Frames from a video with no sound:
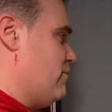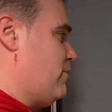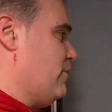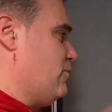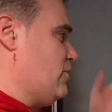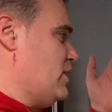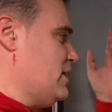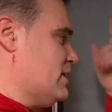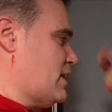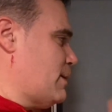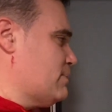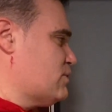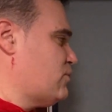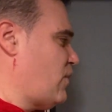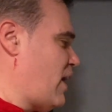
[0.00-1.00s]
15
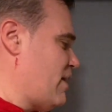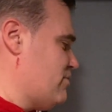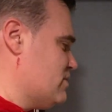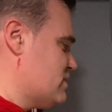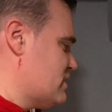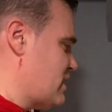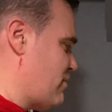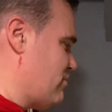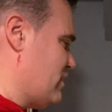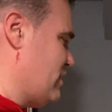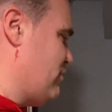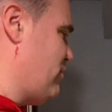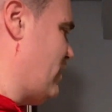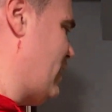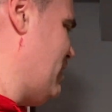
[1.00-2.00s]
times 5 is
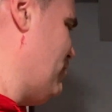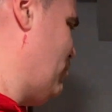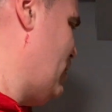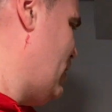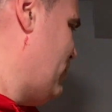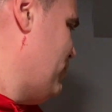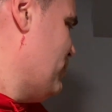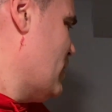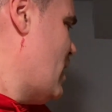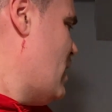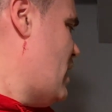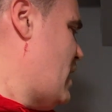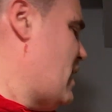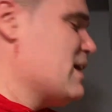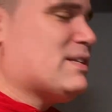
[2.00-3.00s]
75. Well,
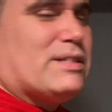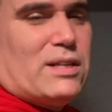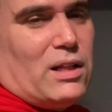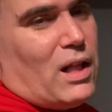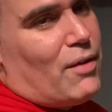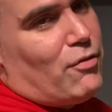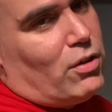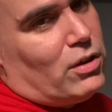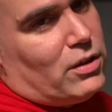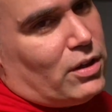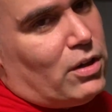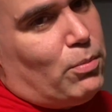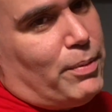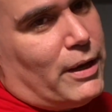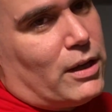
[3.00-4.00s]
I still have a
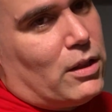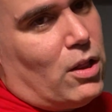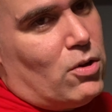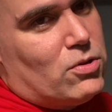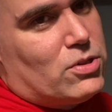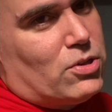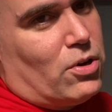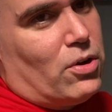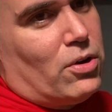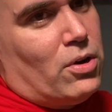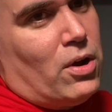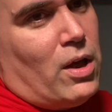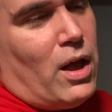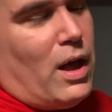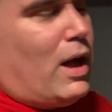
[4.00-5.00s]
little bit closer
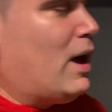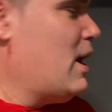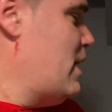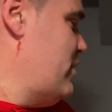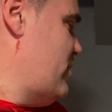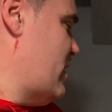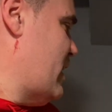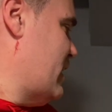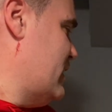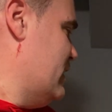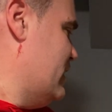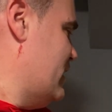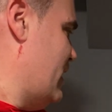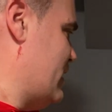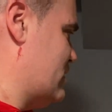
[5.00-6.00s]
that I
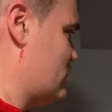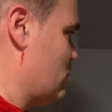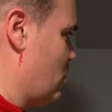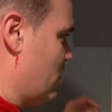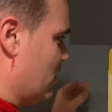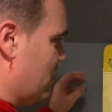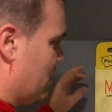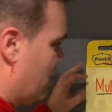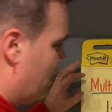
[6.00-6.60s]
can get. So I'm going